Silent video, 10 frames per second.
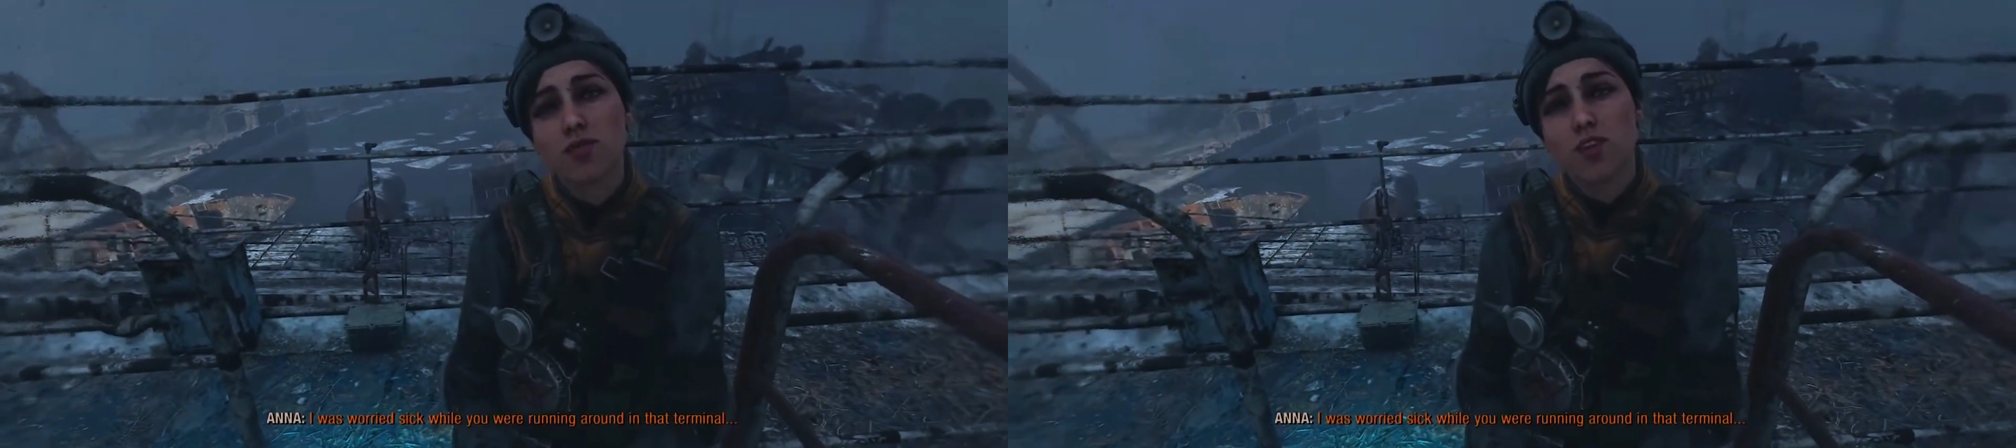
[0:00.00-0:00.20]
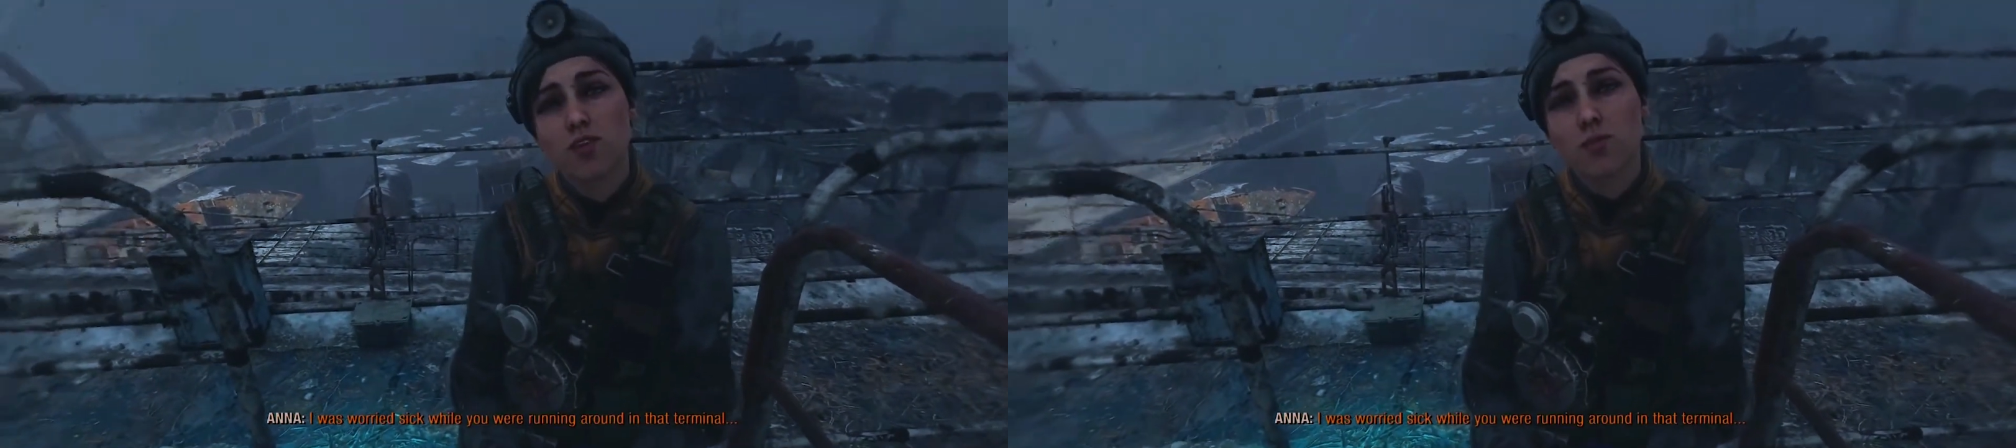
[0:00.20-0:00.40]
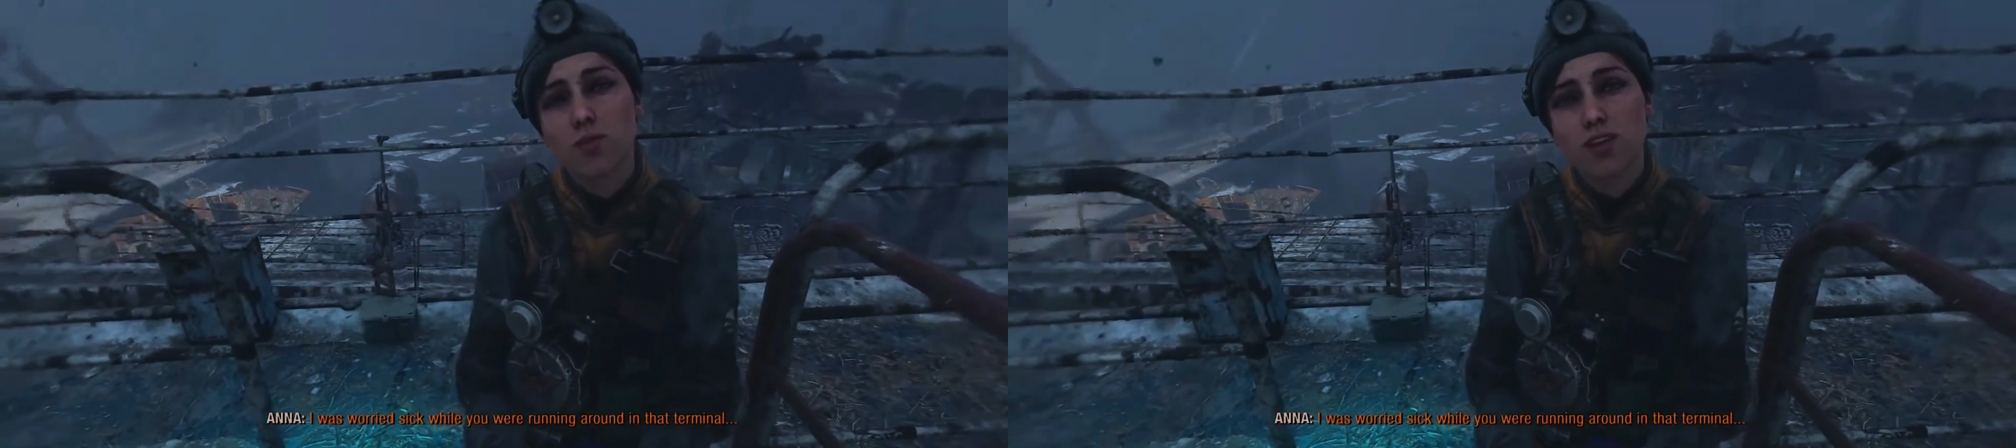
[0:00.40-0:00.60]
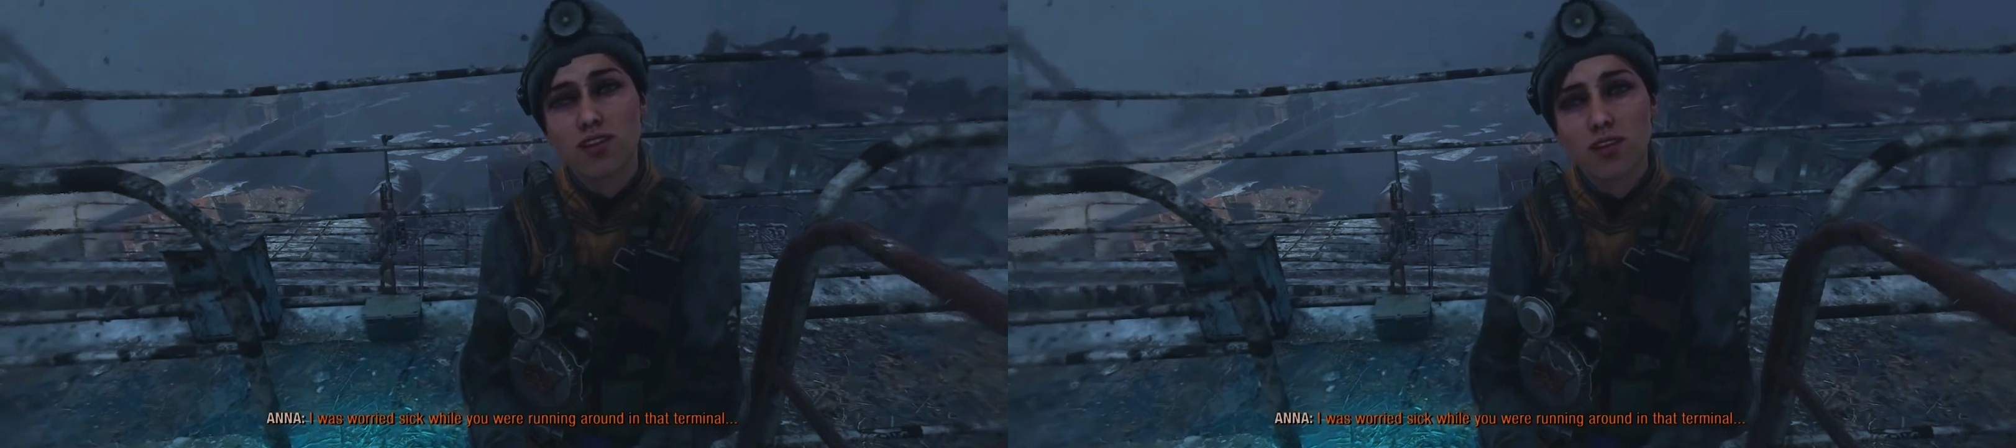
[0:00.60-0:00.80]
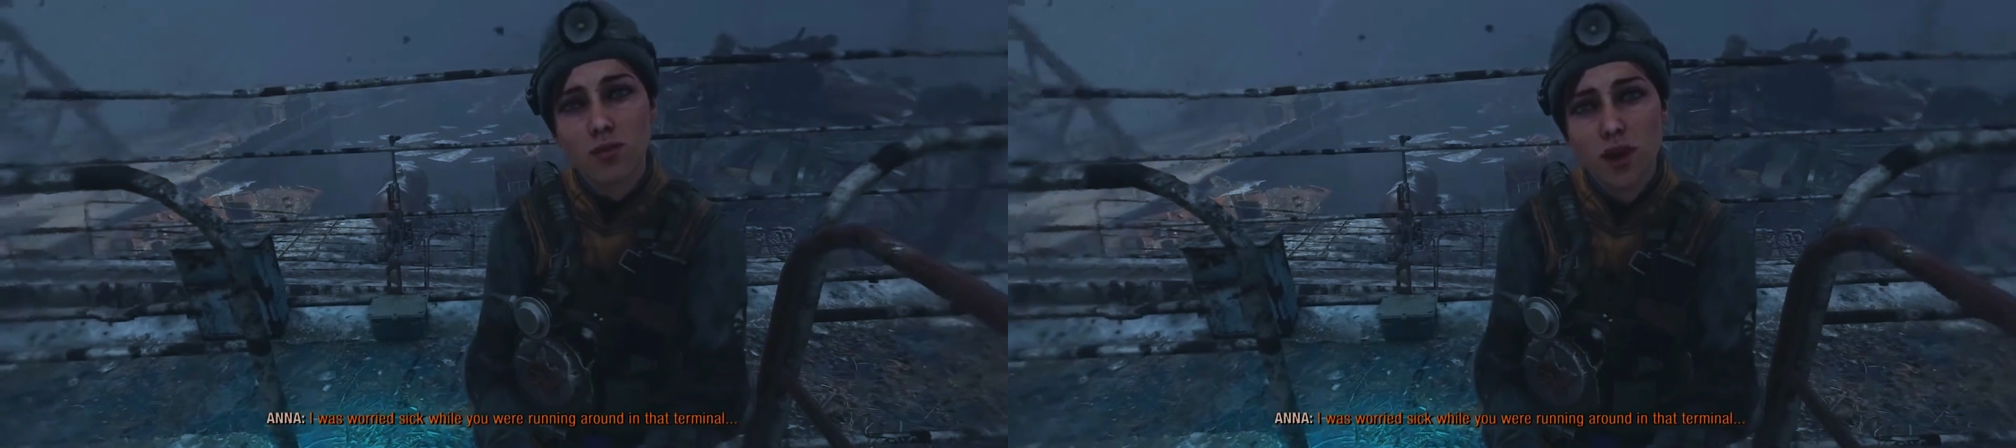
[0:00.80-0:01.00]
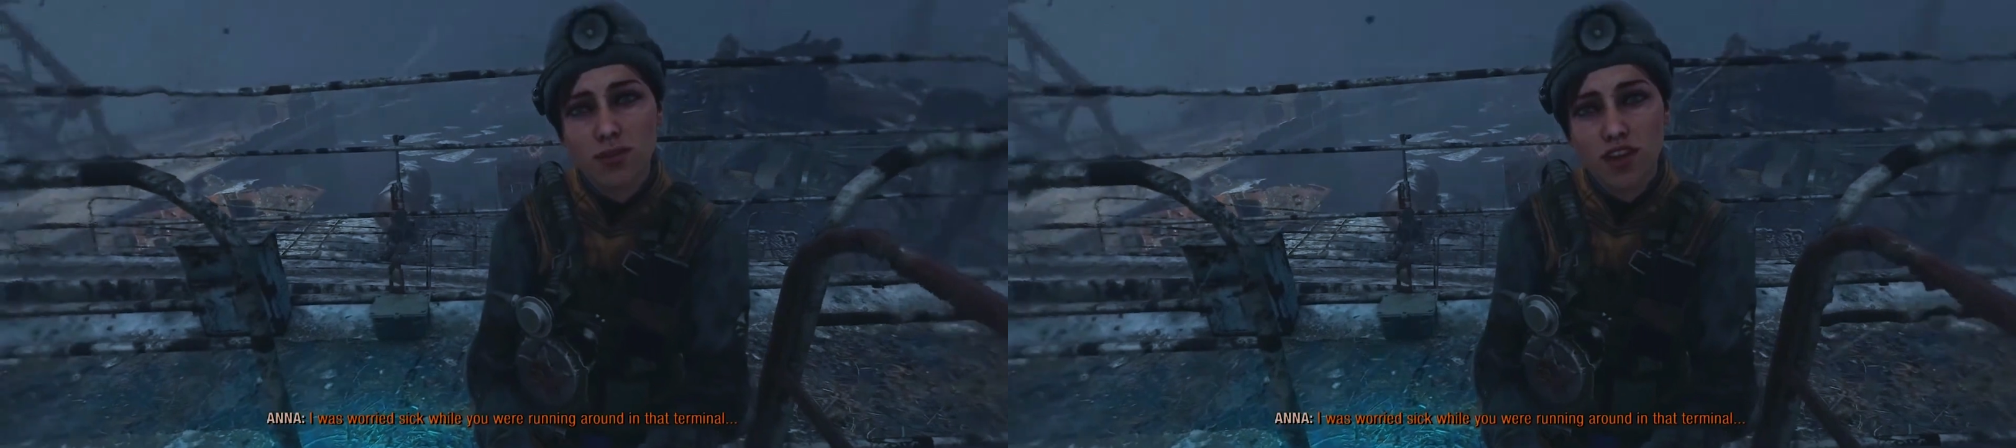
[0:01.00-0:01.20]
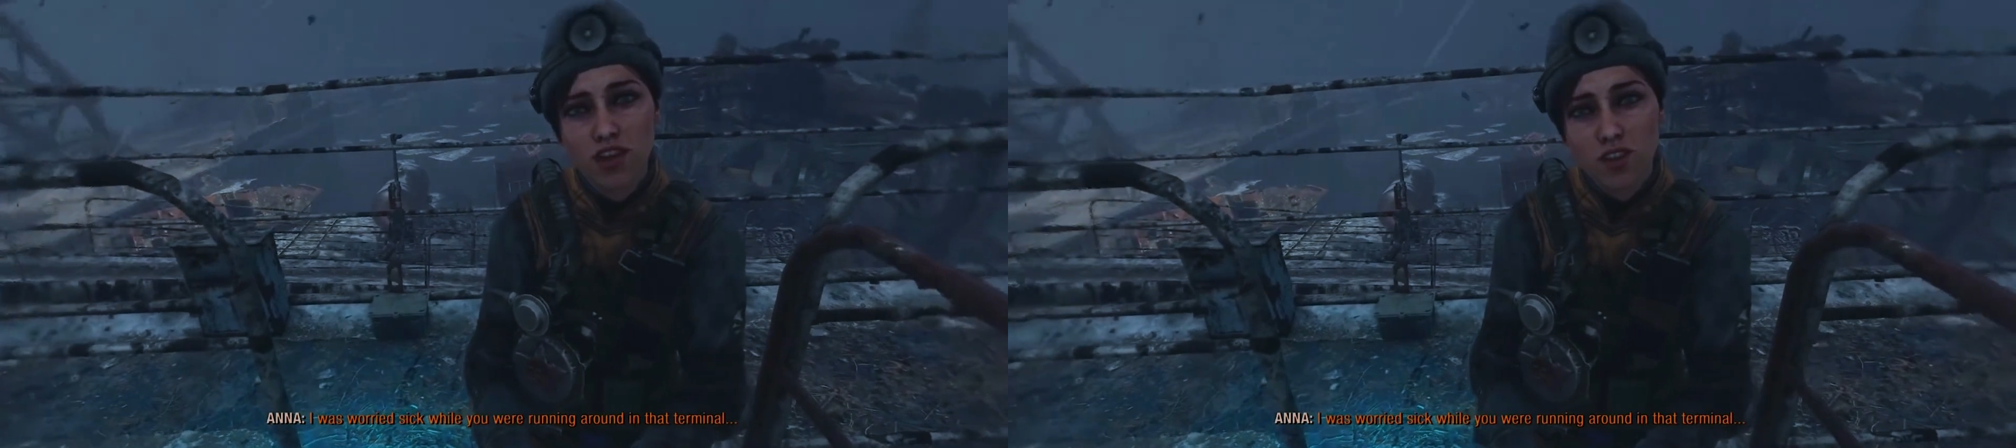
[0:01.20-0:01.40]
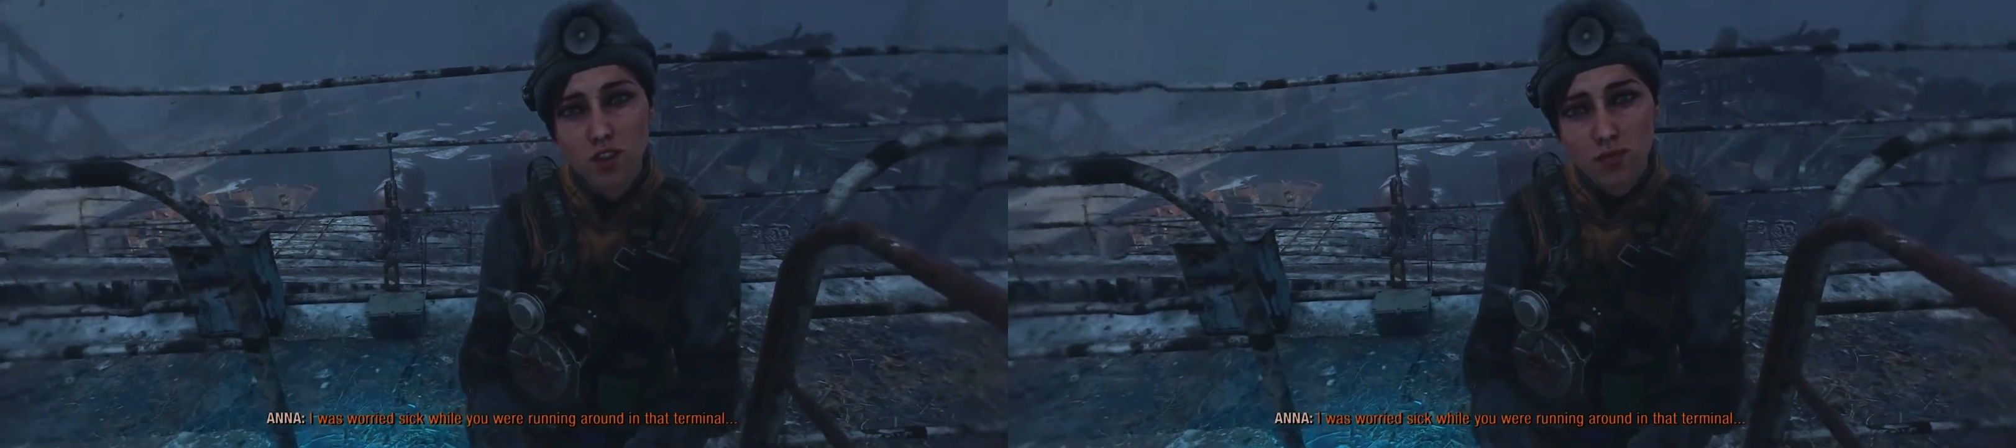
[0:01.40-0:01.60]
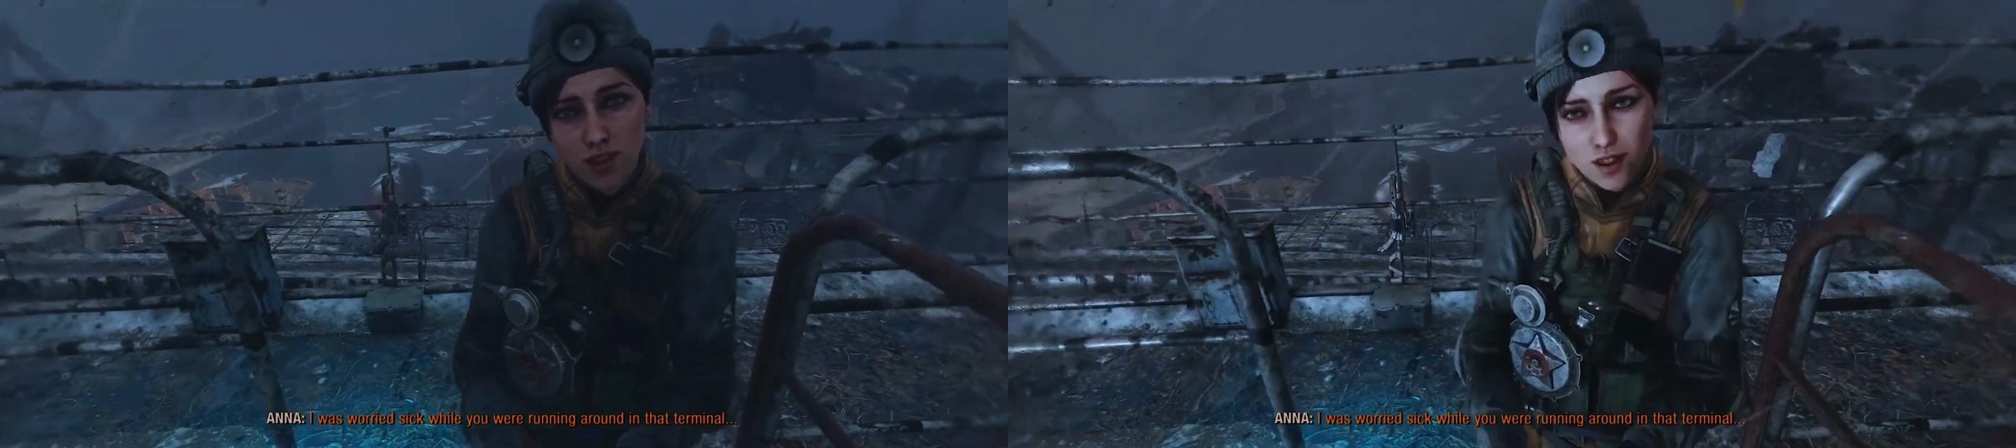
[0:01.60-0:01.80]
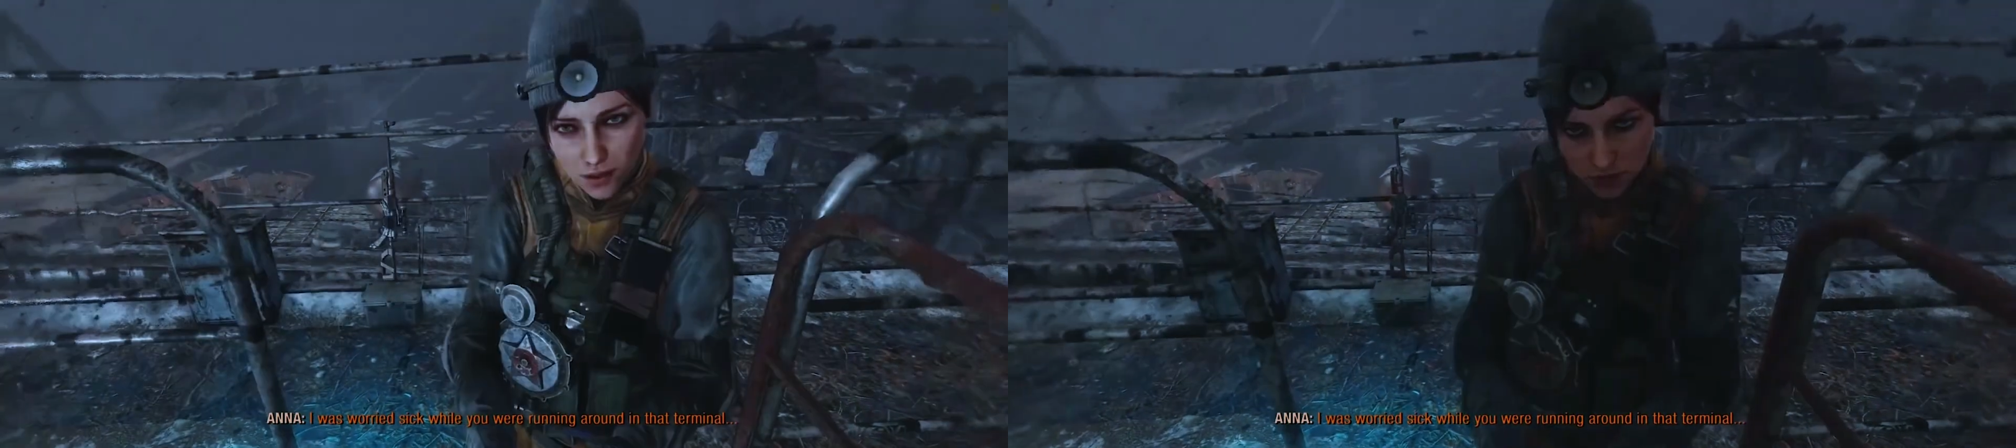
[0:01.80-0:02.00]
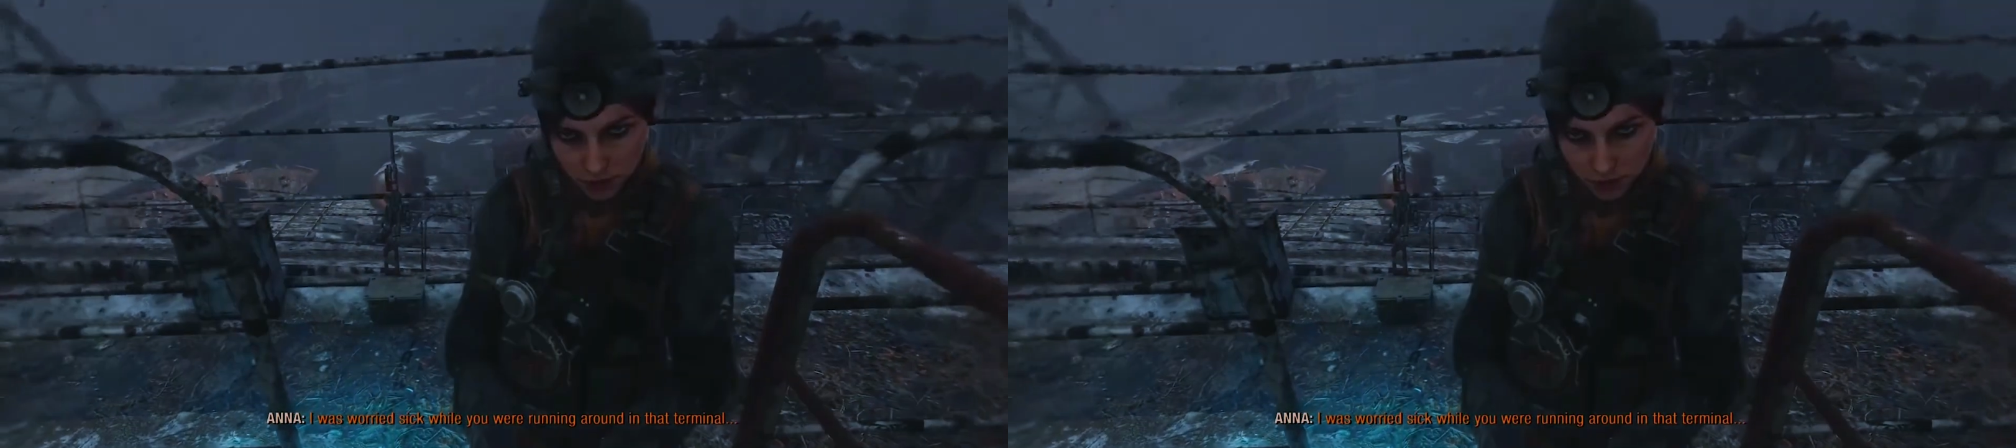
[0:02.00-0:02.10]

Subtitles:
while you were running around in that terminal.